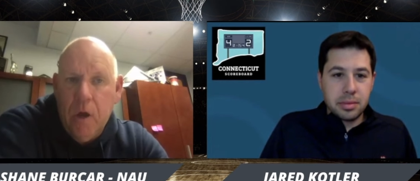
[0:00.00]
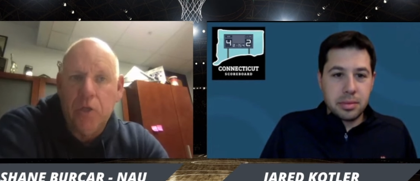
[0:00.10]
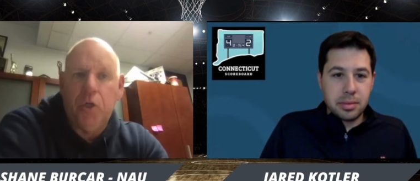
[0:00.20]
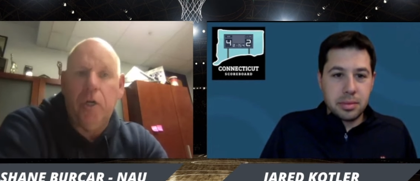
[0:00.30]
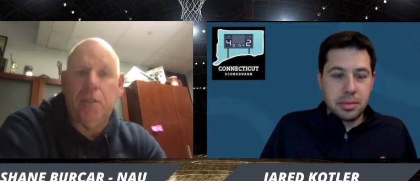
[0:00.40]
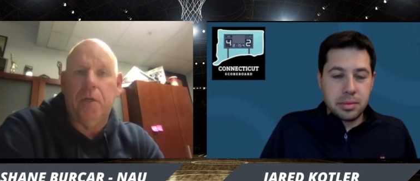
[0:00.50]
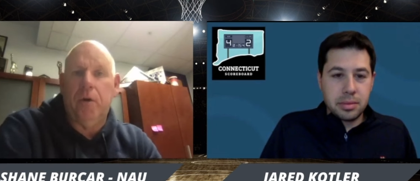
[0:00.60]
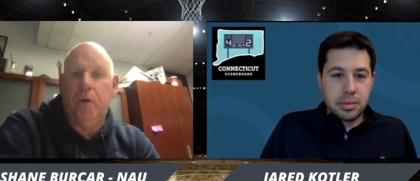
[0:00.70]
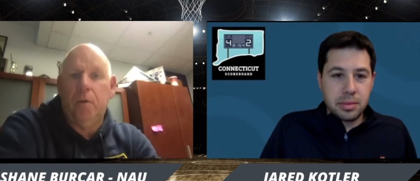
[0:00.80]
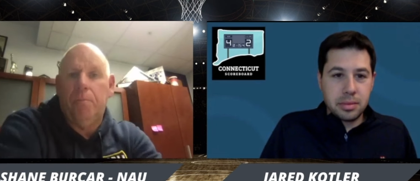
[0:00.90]
Speaker 1: sure doesn't
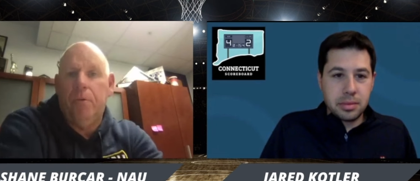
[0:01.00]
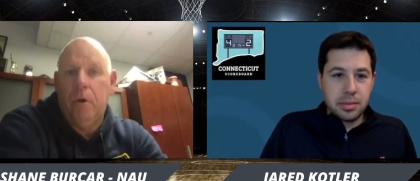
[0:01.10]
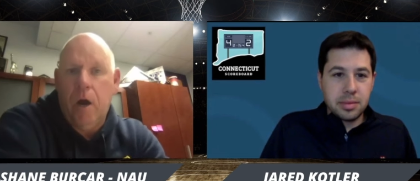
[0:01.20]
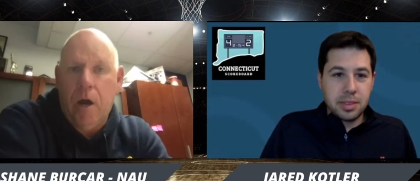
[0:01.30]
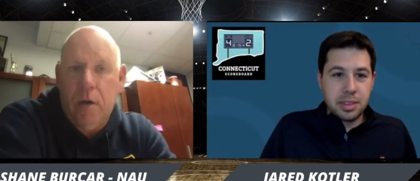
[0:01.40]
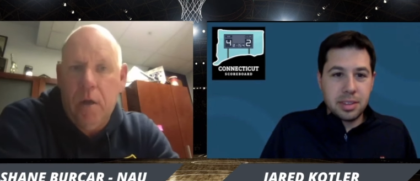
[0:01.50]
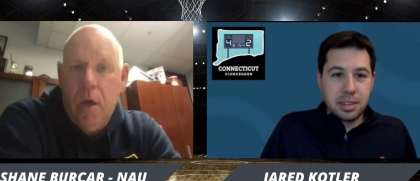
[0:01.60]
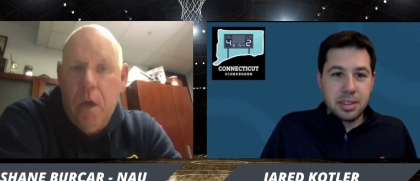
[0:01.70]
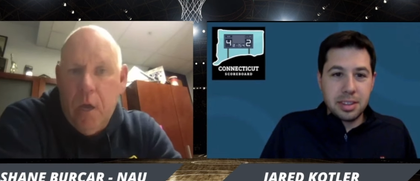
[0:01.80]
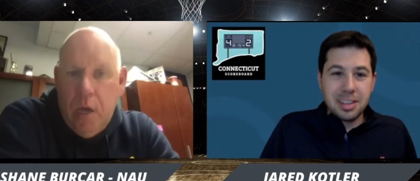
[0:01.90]
hurt to put on
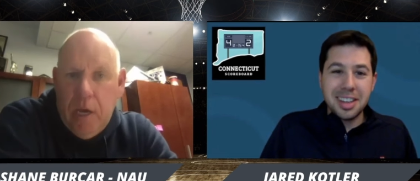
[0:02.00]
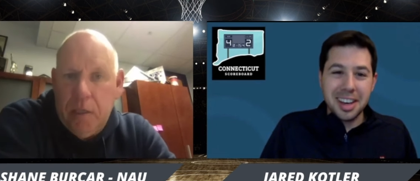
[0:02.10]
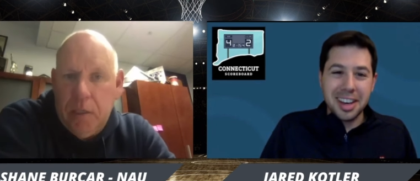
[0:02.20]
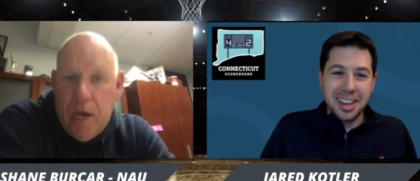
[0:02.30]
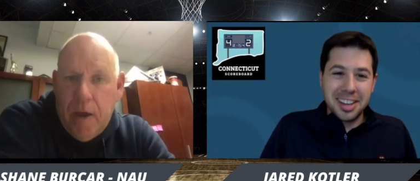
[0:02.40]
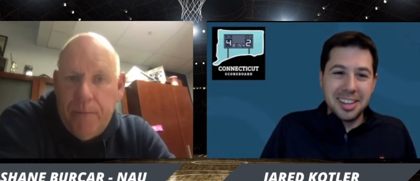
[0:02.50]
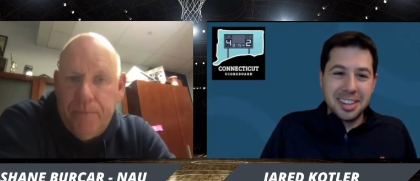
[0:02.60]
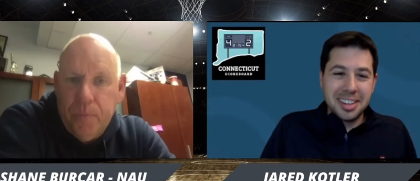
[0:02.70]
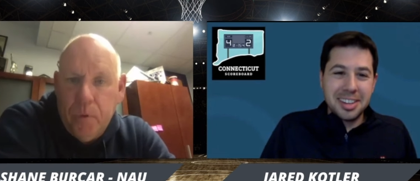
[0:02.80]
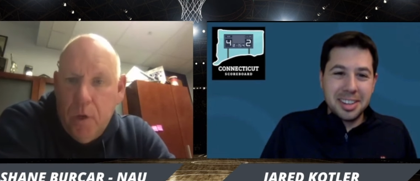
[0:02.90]
his um,
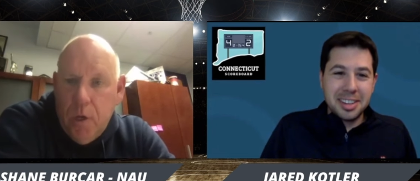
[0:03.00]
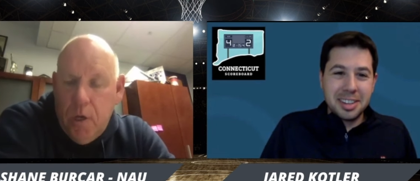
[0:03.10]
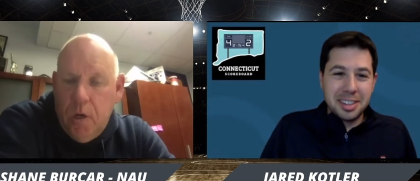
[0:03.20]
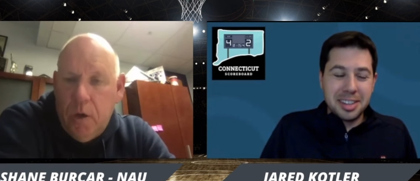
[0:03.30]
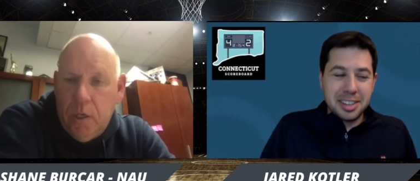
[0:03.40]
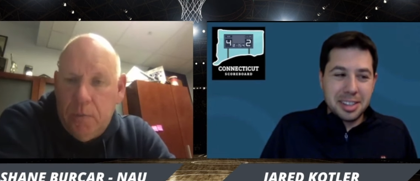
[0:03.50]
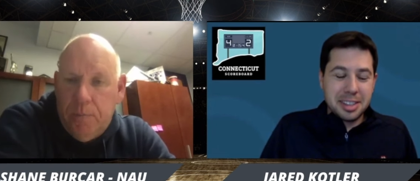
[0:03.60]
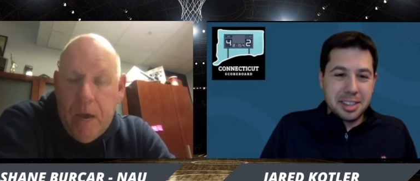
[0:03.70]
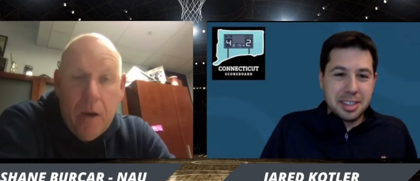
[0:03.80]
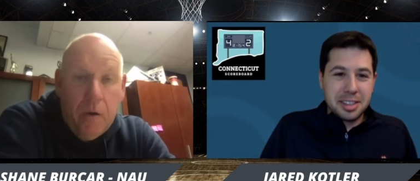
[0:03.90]
you know his
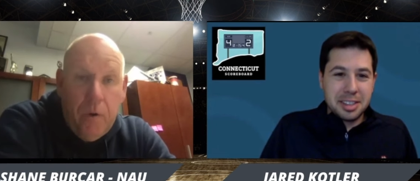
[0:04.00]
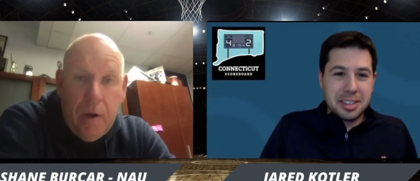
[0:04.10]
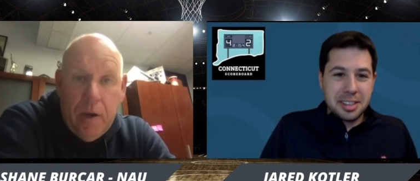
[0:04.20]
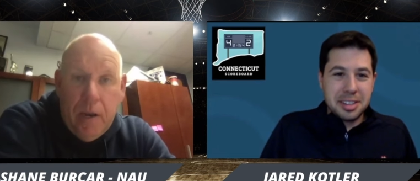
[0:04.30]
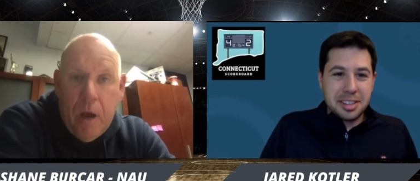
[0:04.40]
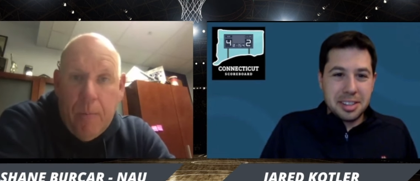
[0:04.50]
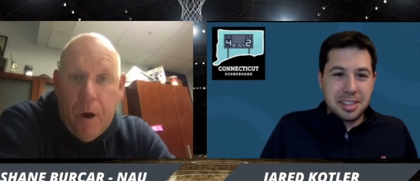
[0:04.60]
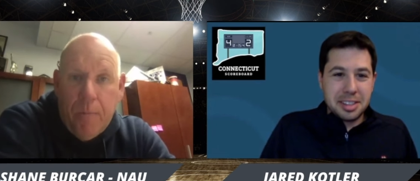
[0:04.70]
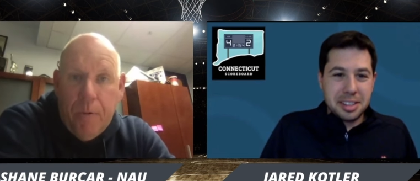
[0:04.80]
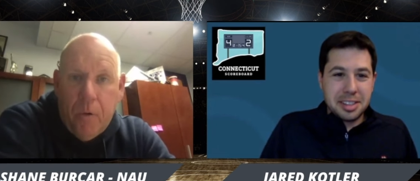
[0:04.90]
pedigree and help
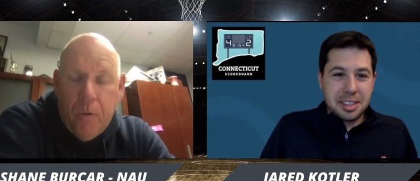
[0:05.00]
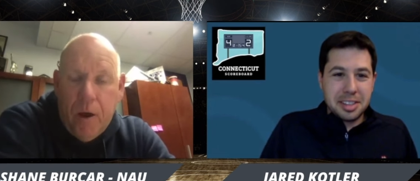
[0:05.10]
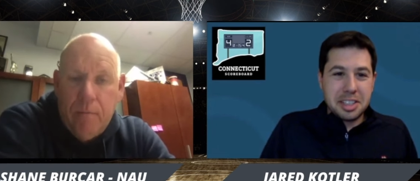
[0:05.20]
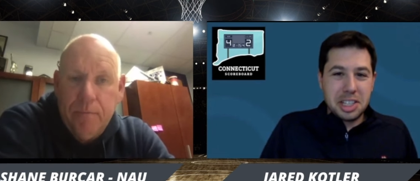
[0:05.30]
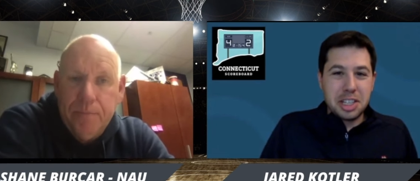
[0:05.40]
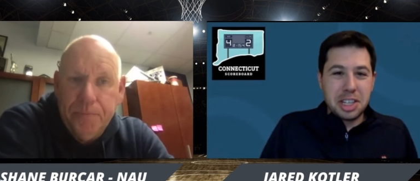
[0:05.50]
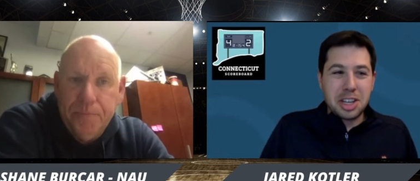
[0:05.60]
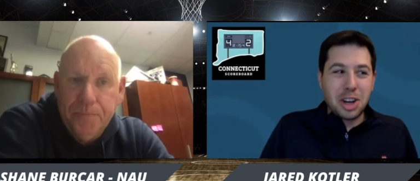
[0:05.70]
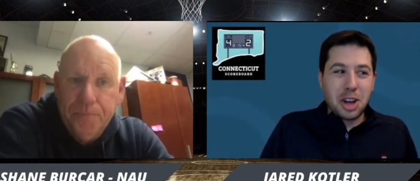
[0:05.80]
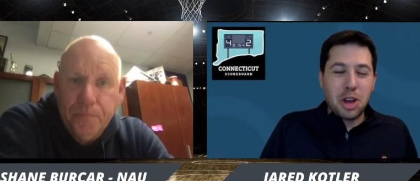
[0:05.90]
our program.
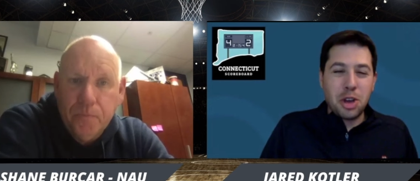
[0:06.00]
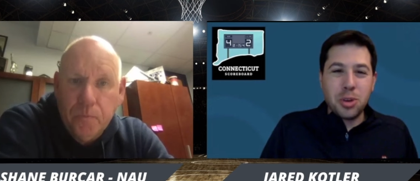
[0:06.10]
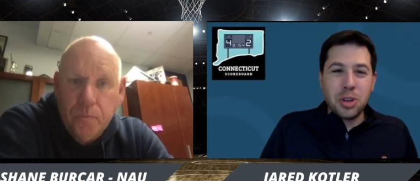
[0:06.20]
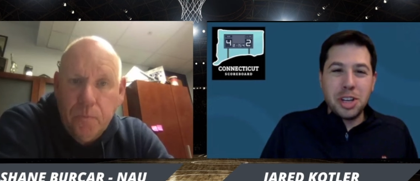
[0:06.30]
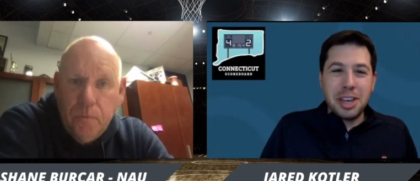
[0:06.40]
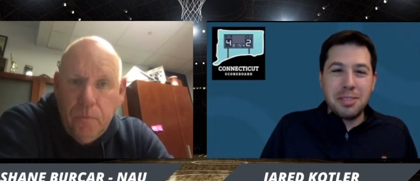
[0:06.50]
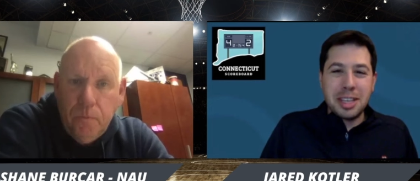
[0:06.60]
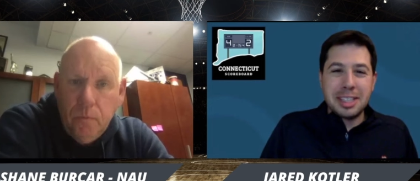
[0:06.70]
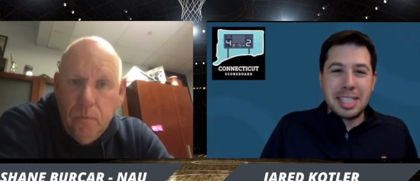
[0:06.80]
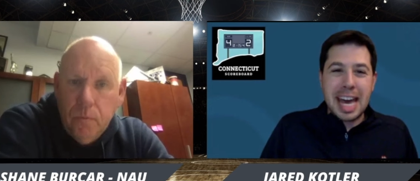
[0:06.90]
Speaker 2: Are, are you
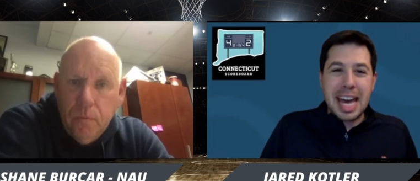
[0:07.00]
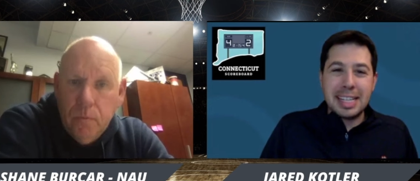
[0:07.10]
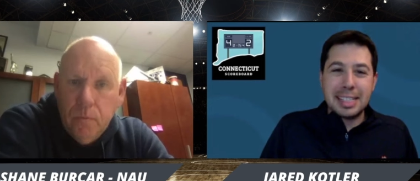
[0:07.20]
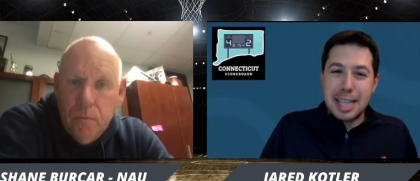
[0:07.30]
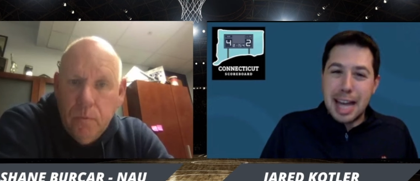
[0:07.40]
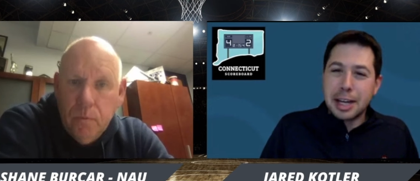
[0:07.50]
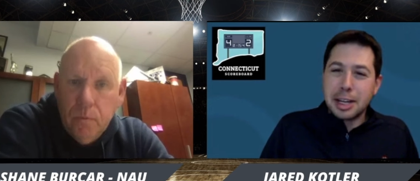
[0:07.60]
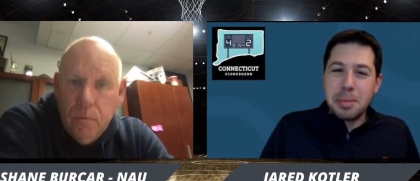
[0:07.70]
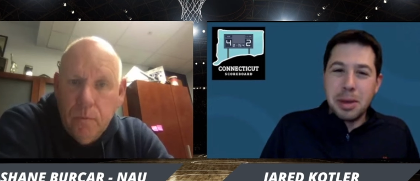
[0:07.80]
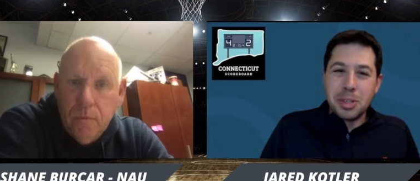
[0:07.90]
relieved his dad is not
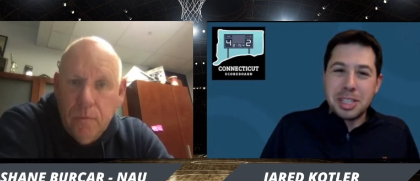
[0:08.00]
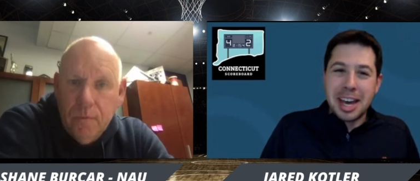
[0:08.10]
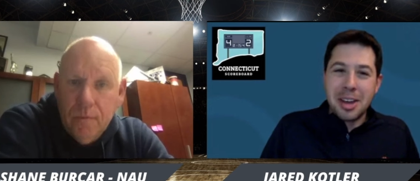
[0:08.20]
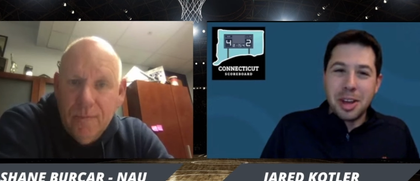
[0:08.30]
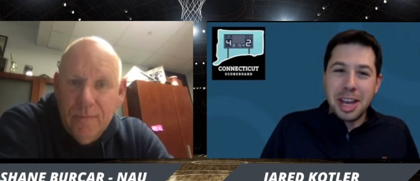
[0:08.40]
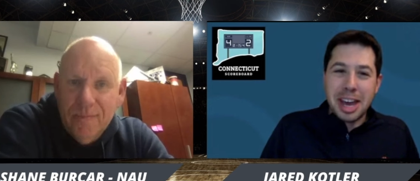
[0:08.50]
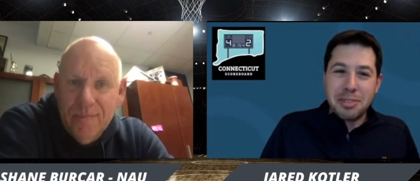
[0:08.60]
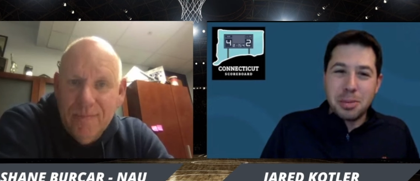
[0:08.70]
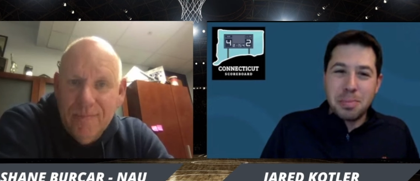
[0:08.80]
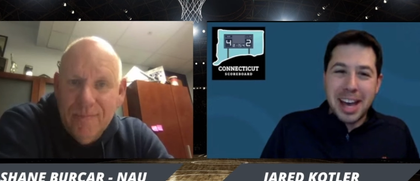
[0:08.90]
going to be retiring
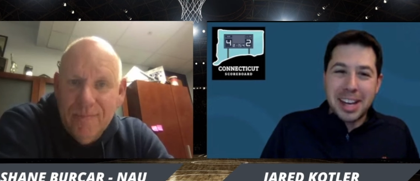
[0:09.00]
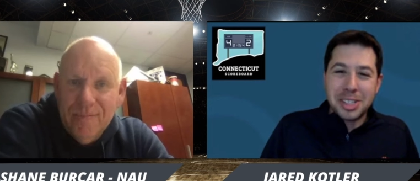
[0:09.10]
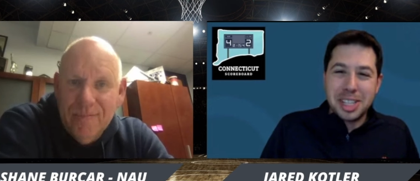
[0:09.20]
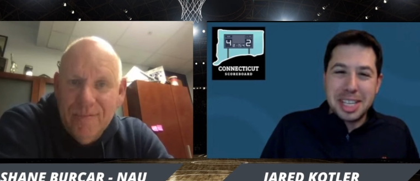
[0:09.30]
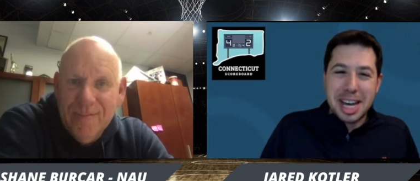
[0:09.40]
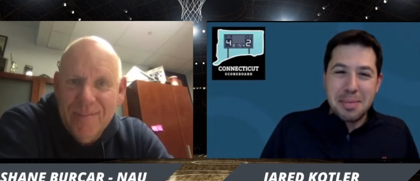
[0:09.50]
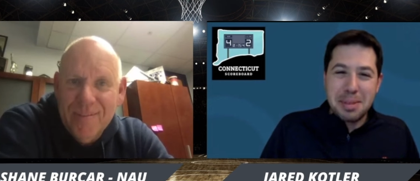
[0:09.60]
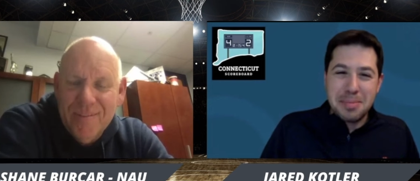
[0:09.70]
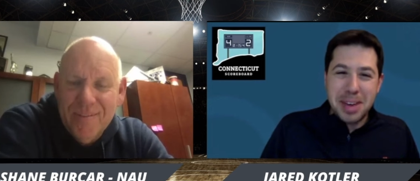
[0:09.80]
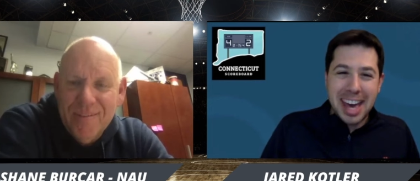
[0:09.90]
after bashing the
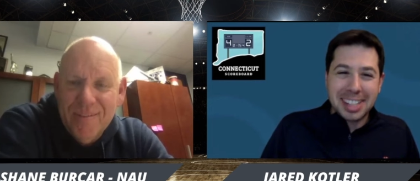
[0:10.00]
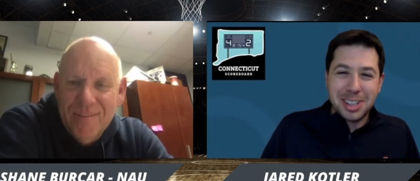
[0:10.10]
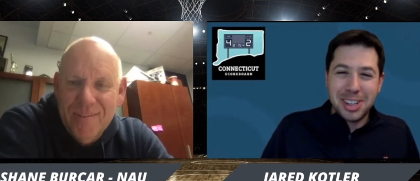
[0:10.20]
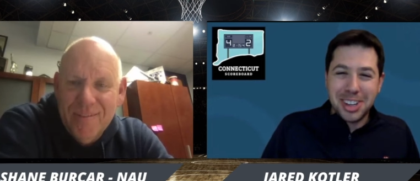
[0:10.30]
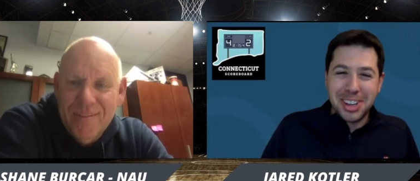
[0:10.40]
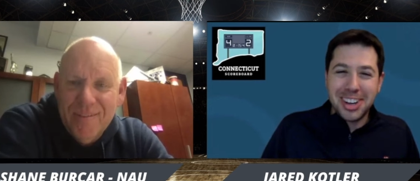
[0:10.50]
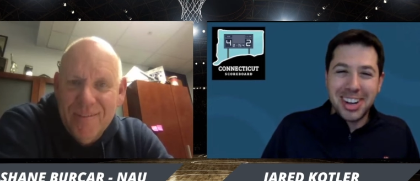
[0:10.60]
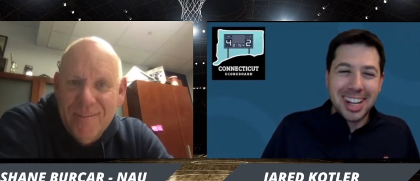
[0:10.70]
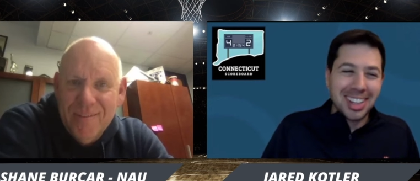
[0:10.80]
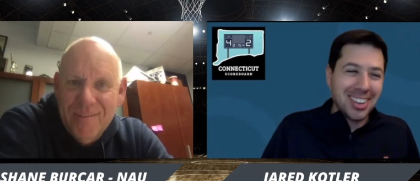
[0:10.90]
Diamondbacks, your your uh,